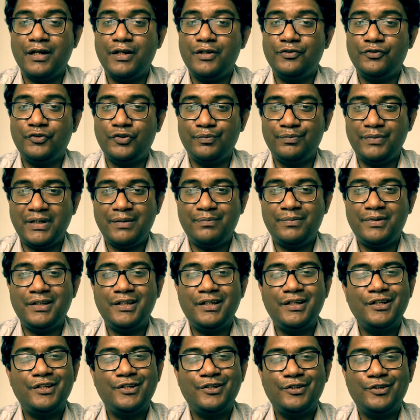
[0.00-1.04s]
So
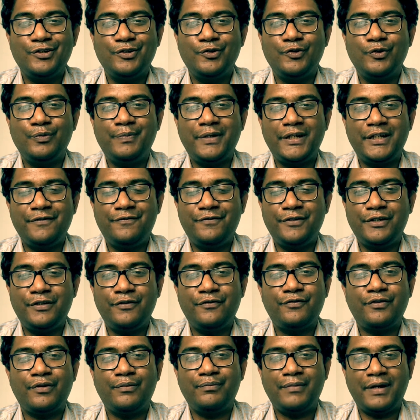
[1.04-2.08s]
maybe you'll
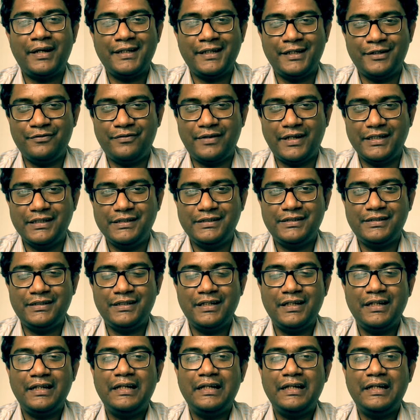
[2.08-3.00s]
benefit from my advice.